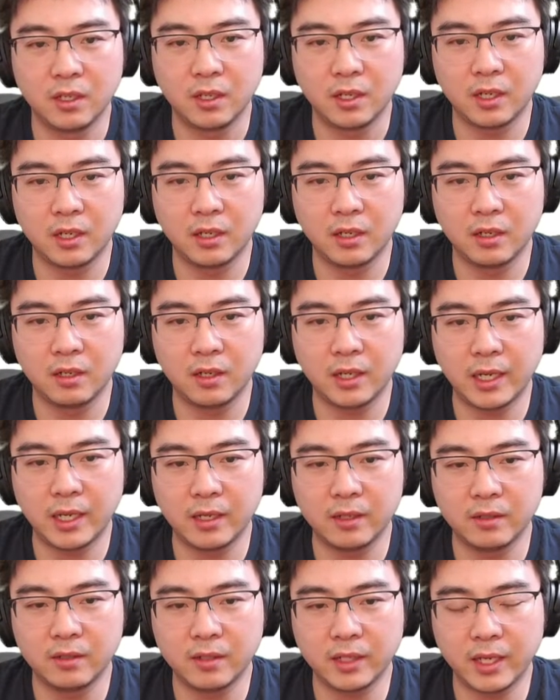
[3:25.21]
So
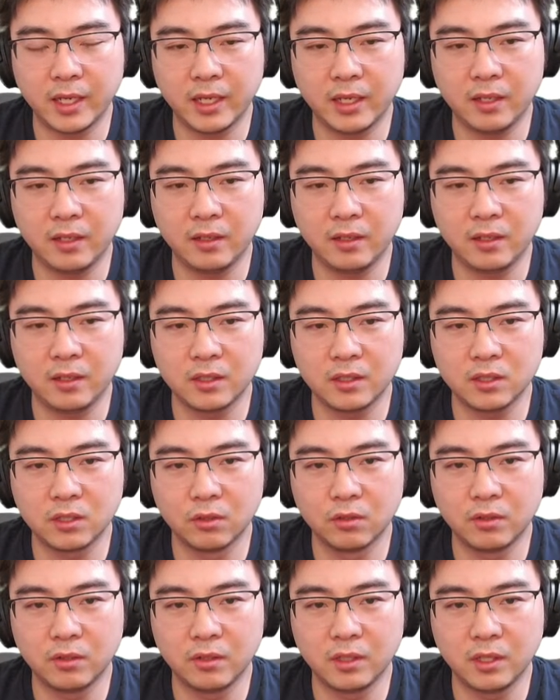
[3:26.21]

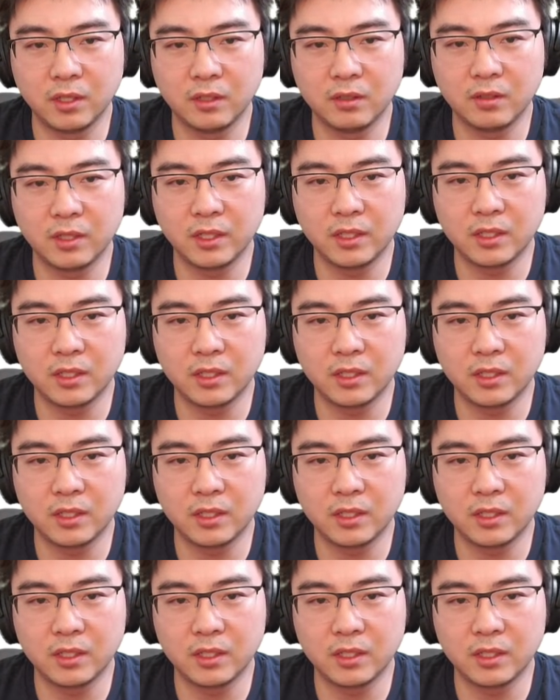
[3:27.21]
the